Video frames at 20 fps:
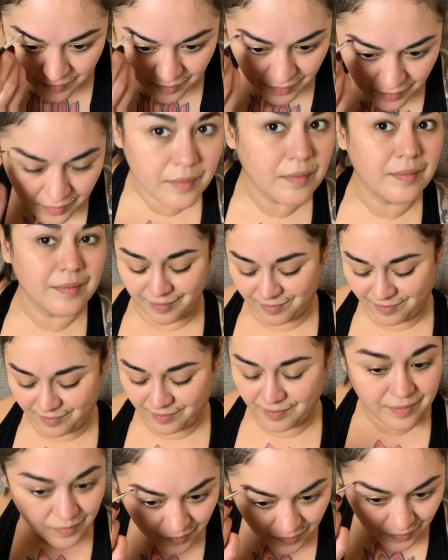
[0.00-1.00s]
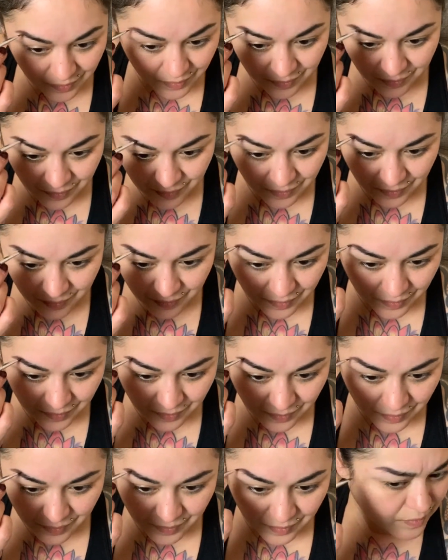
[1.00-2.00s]
the left side is a little bit lighter,
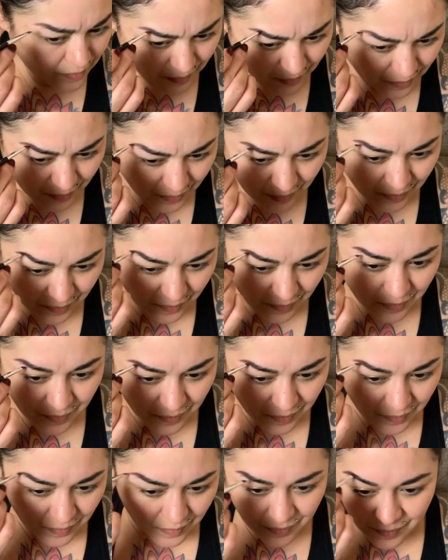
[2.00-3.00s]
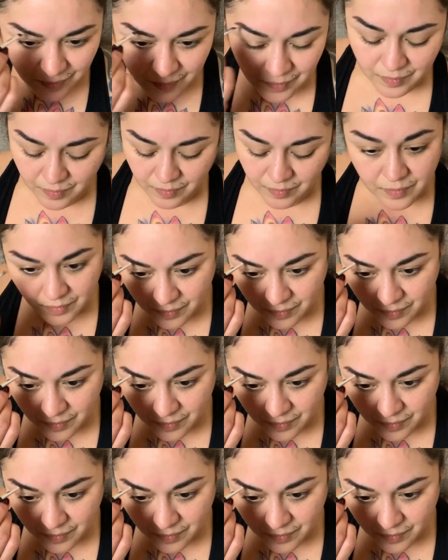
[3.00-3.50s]
so I went ahead and grabbed my brush and just